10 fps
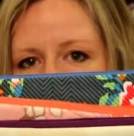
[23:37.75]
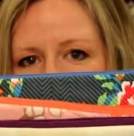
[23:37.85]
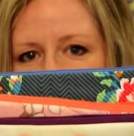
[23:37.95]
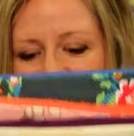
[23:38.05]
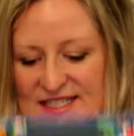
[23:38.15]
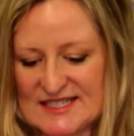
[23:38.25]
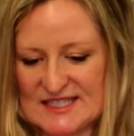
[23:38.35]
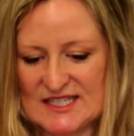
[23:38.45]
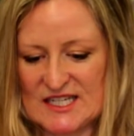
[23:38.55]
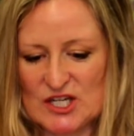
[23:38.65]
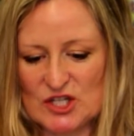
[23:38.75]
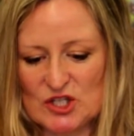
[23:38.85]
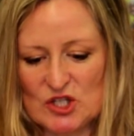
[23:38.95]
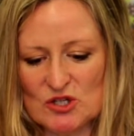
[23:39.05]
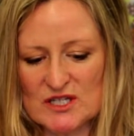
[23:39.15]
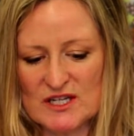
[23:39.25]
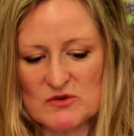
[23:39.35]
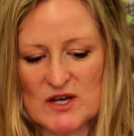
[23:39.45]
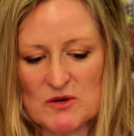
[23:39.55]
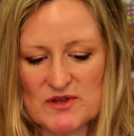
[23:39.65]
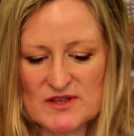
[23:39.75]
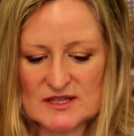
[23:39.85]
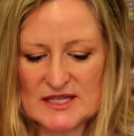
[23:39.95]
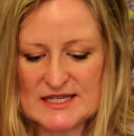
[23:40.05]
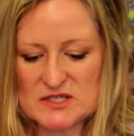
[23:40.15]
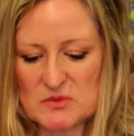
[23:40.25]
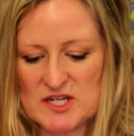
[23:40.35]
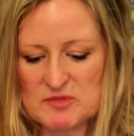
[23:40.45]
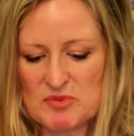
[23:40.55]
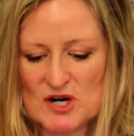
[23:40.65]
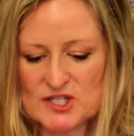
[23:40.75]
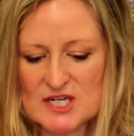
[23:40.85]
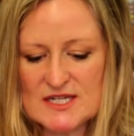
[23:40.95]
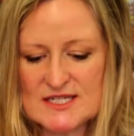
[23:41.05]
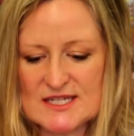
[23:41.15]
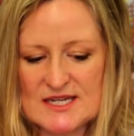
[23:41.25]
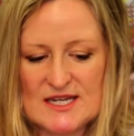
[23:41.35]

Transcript: project. You could get away with the lace weight project.